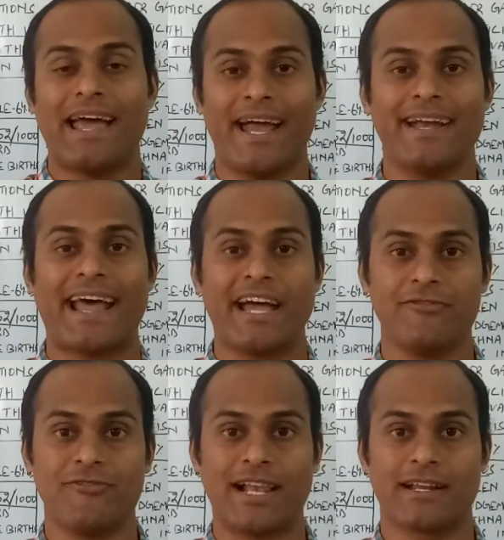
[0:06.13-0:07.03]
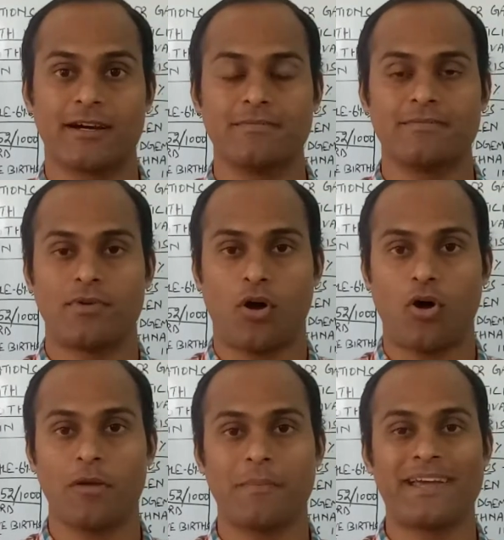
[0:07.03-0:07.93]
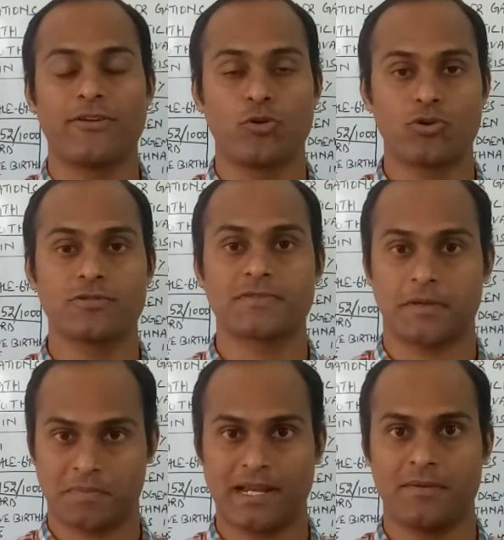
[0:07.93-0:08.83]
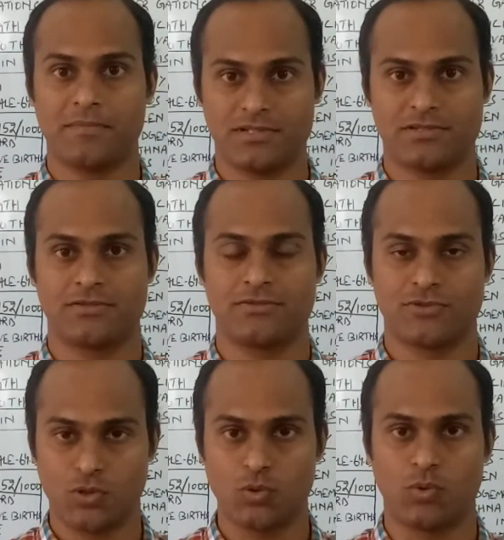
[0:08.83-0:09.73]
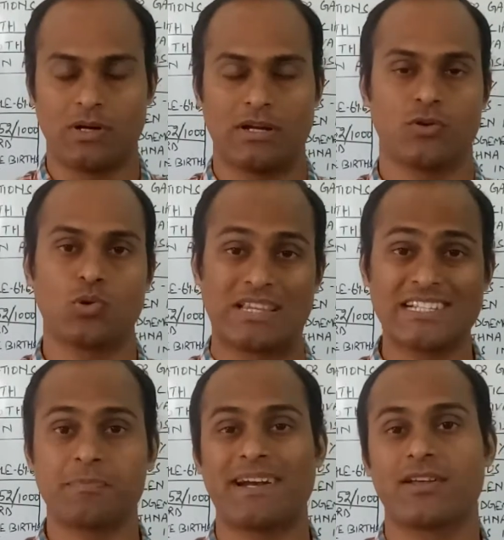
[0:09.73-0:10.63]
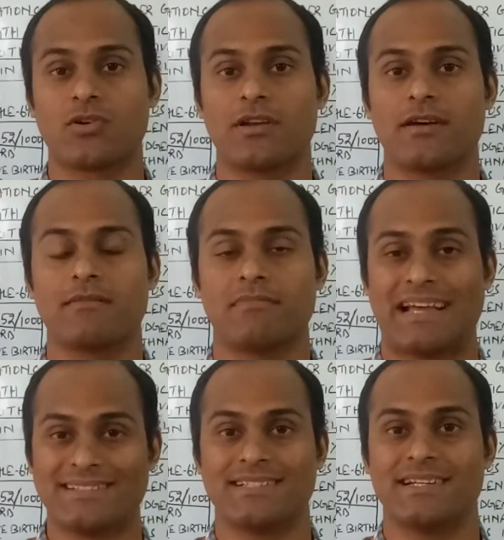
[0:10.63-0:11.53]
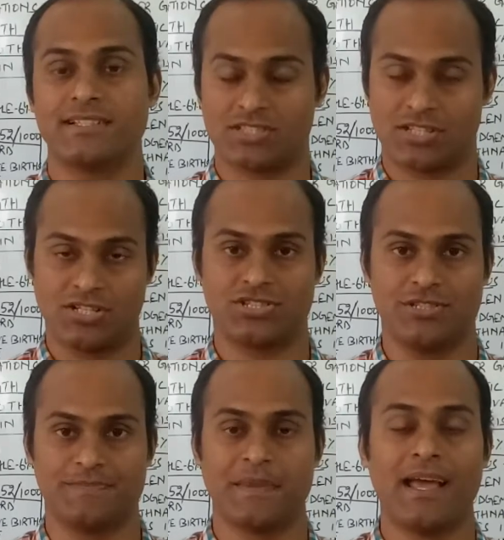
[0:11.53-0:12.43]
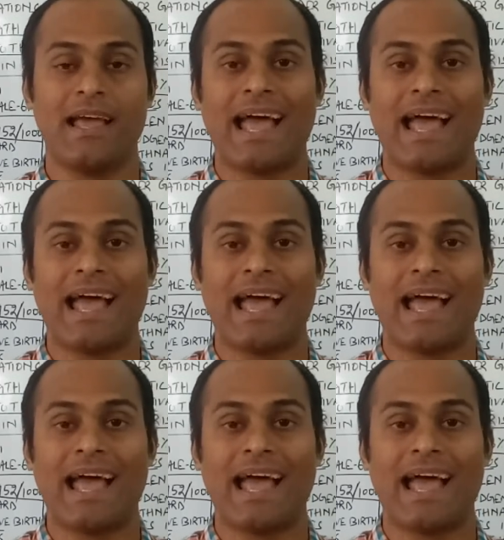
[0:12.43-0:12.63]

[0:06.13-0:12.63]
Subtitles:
and I welcome all my YouTube subscribers to this particular essay discussion.